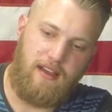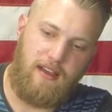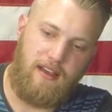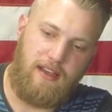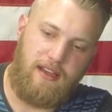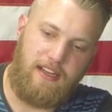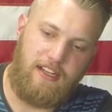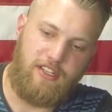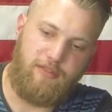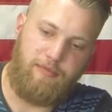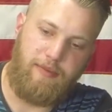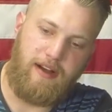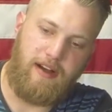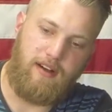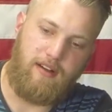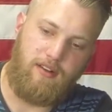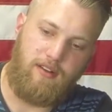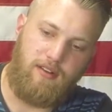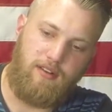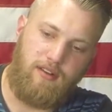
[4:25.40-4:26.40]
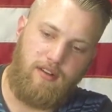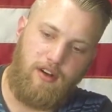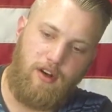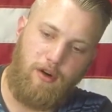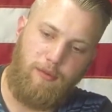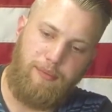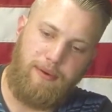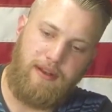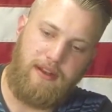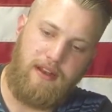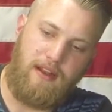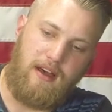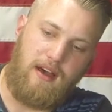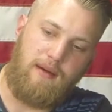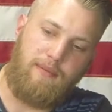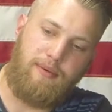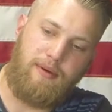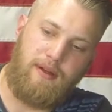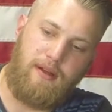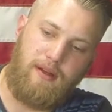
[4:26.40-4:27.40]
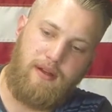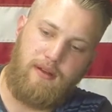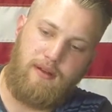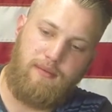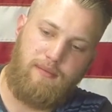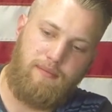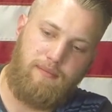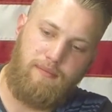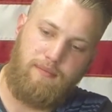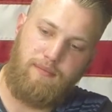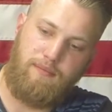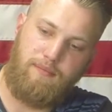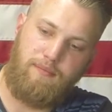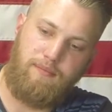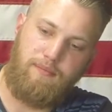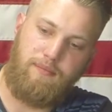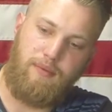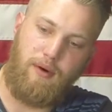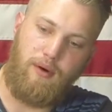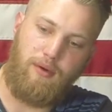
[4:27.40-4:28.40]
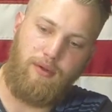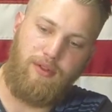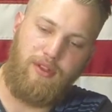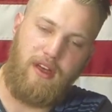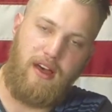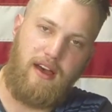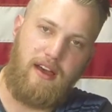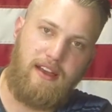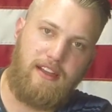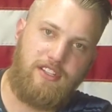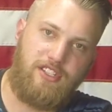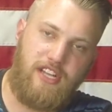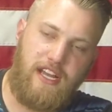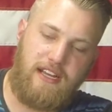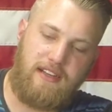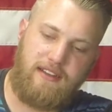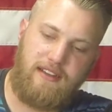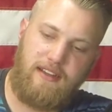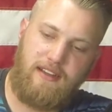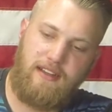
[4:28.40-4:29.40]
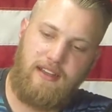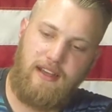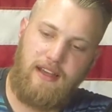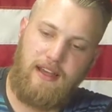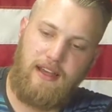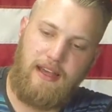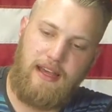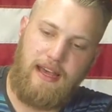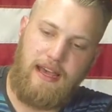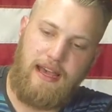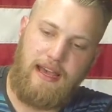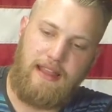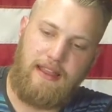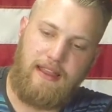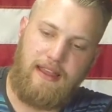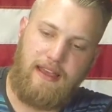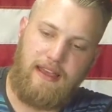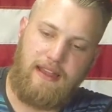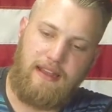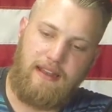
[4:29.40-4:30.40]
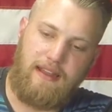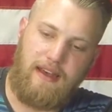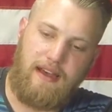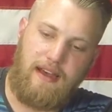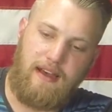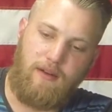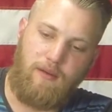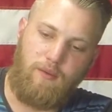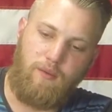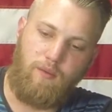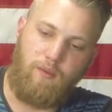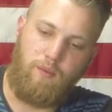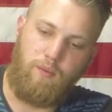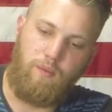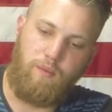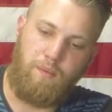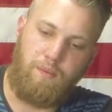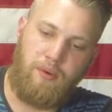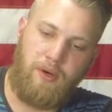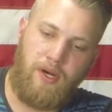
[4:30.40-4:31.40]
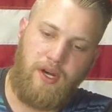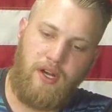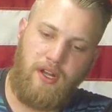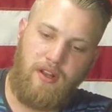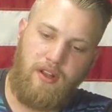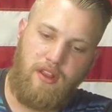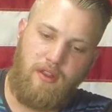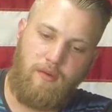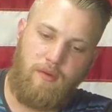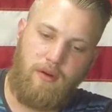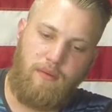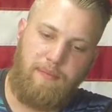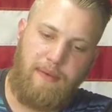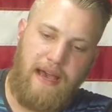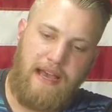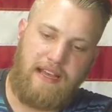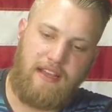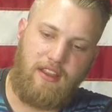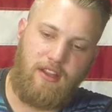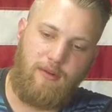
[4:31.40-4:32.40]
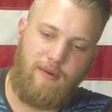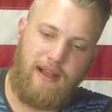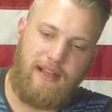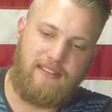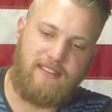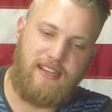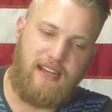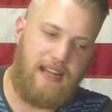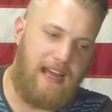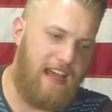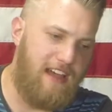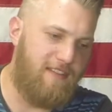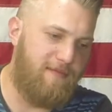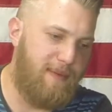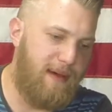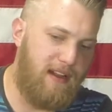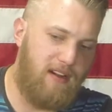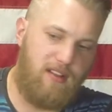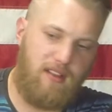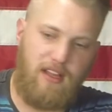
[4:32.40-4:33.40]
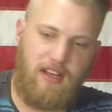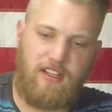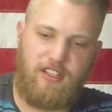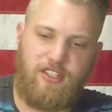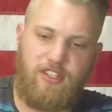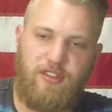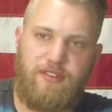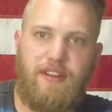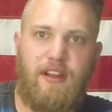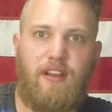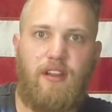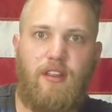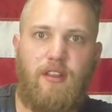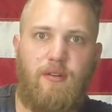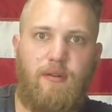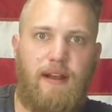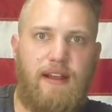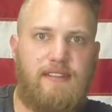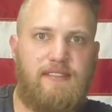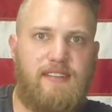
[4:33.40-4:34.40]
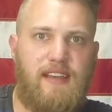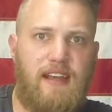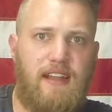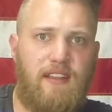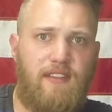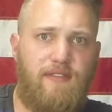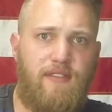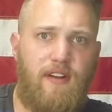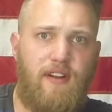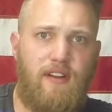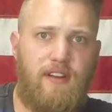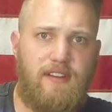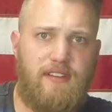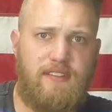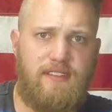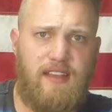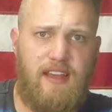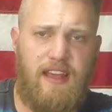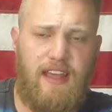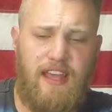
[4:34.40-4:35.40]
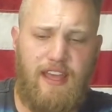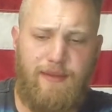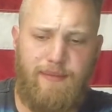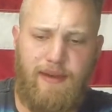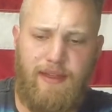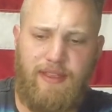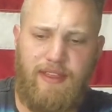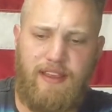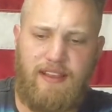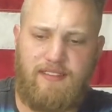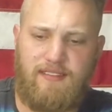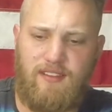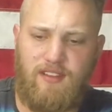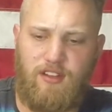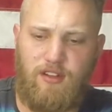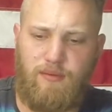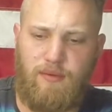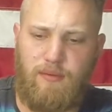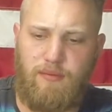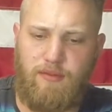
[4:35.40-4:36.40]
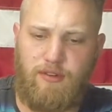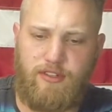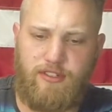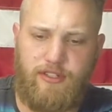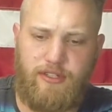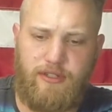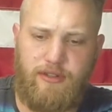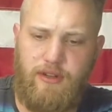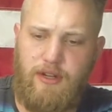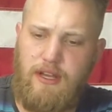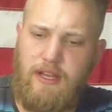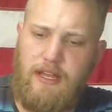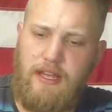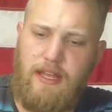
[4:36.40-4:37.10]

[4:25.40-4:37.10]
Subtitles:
in each barrel, opened it up, both ejected, and then put another one back on the right side. I have better luck shooting out of the right side as far as aim. I think it's a little bit more true.